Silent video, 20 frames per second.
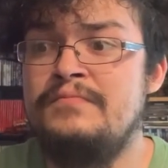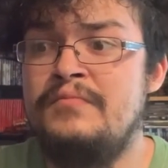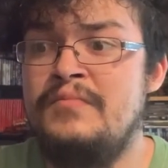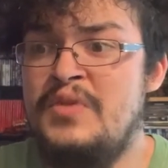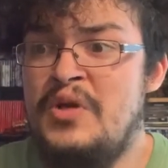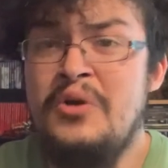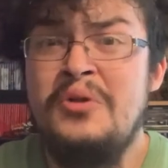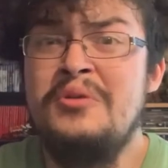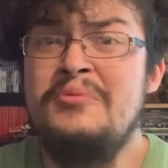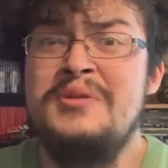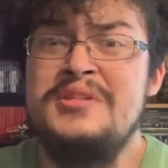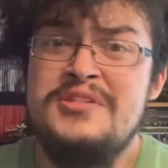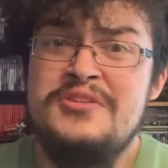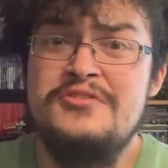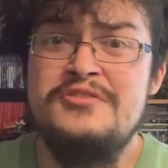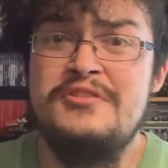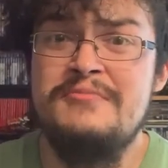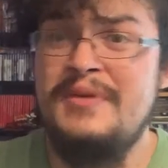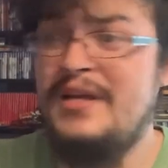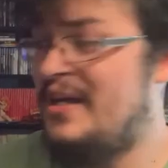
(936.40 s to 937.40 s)
the only reason
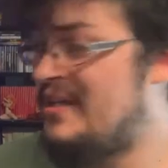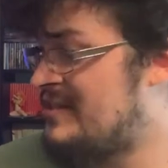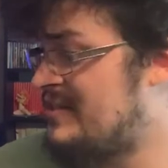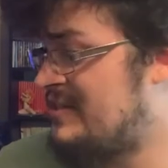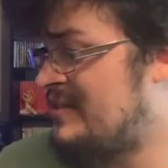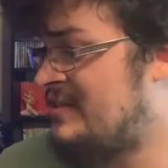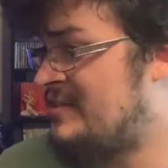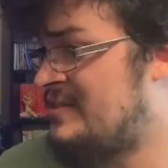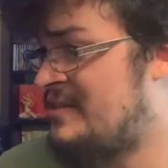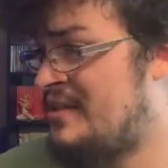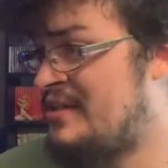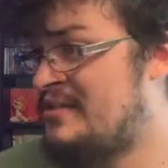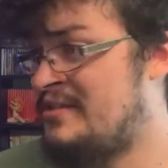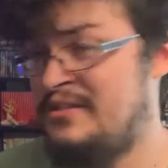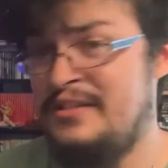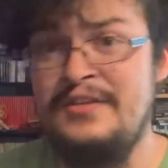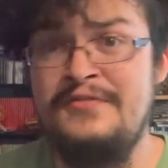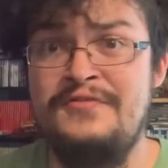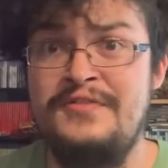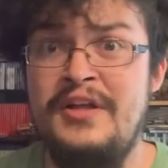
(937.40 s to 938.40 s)
you should be hesitant
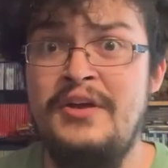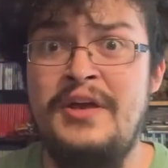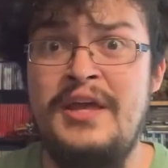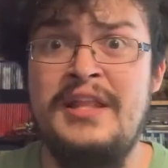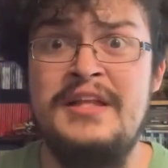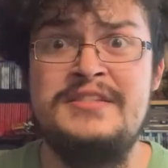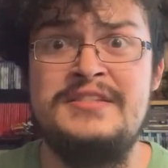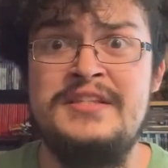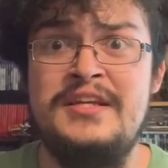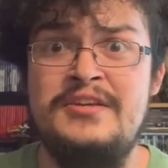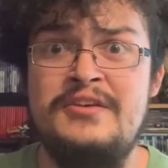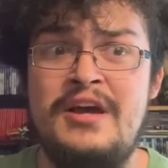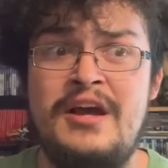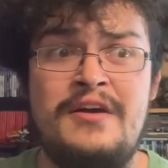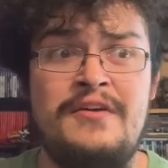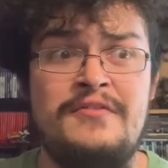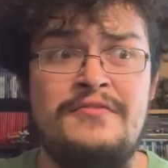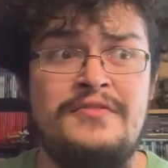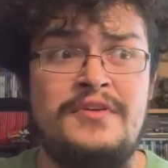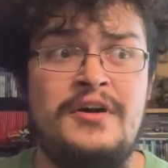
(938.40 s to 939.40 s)
is if, okay, let's say you
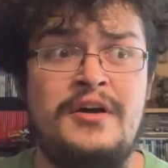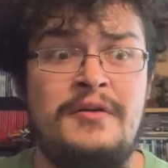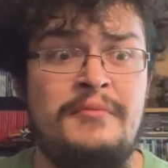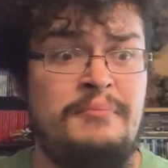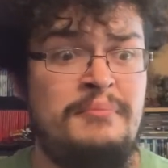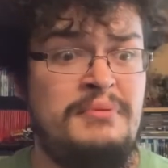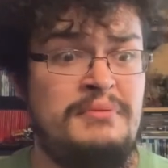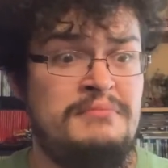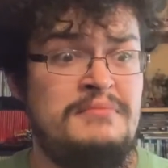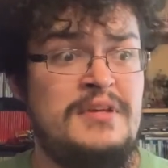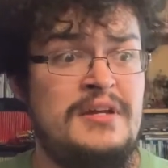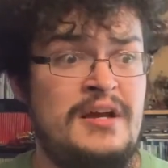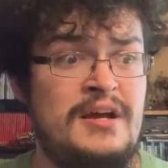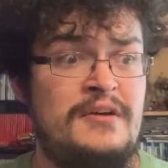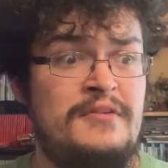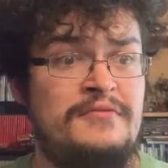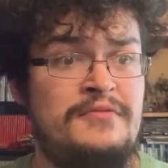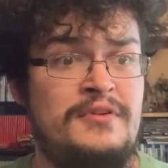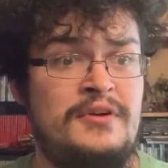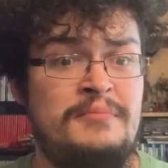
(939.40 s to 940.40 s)
have a
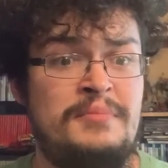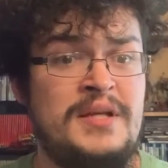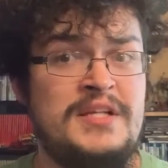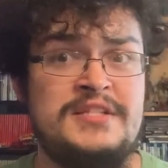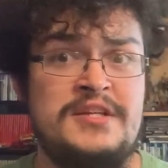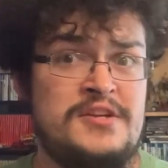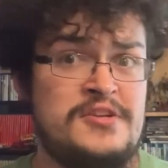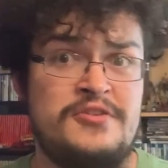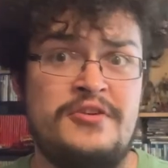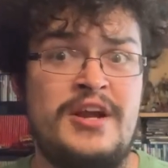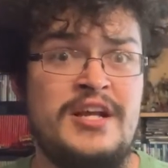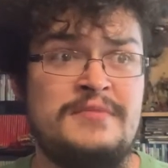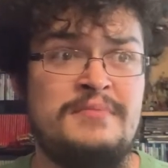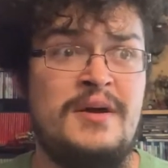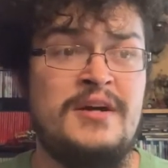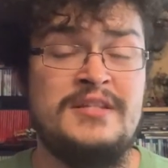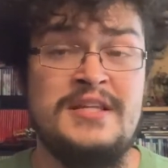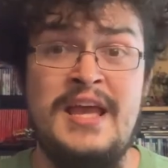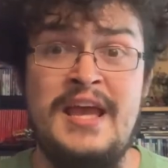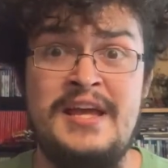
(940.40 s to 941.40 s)
PlayStation or
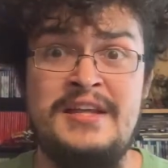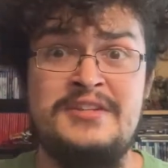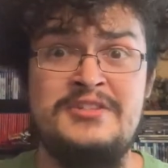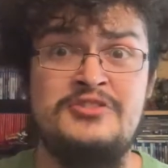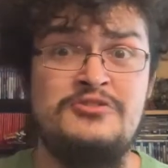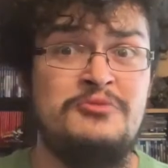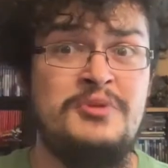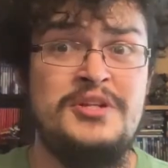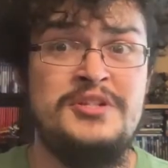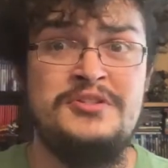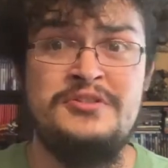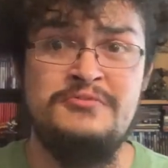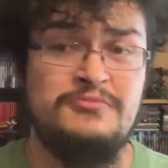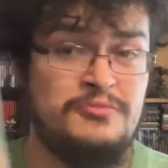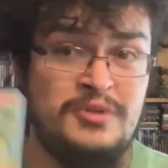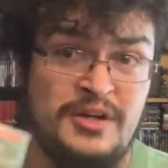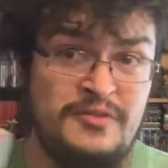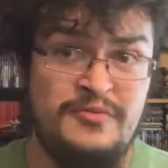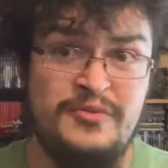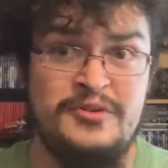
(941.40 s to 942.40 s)
Xbox and a Switch,
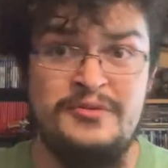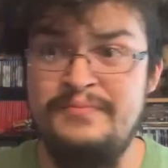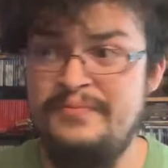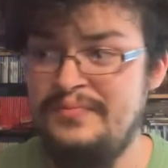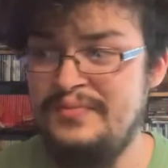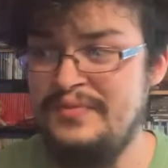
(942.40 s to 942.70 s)
whatever.